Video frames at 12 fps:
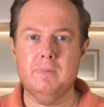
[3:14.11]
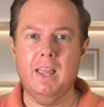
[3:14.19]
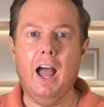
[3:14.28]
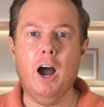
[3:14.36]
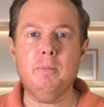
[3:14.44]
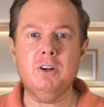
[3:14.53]

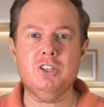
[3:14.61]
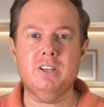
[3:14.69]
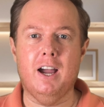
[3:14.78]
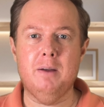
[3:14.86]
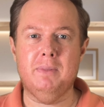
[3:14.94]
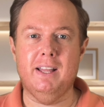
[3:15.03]
How much
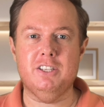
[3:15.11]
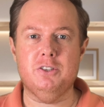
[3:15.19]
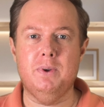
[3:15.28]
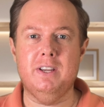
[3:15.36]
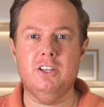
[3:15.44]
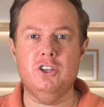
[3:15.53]
time last
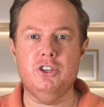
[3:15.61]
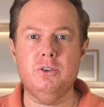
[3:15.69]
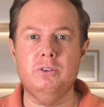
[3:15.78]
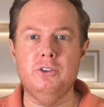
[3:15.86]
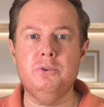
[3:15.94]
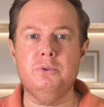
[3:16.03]
week did you
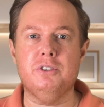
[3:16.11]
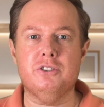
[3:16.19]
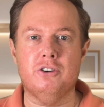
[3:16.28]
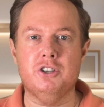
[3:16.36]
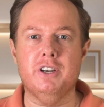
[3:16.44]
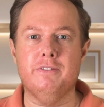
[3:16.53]
lose
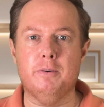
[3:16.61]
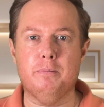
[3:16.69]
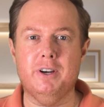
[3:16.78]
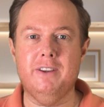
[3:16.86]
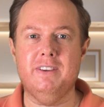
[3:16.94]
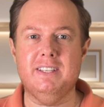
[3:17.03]
searching for
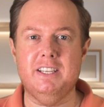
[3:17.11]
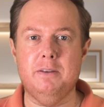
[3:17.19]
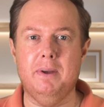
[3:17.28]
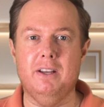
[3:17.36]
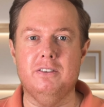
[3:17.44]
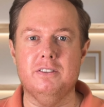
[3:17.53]
previous
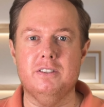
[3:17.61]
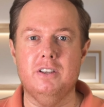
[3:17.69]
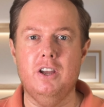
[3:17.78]
emails,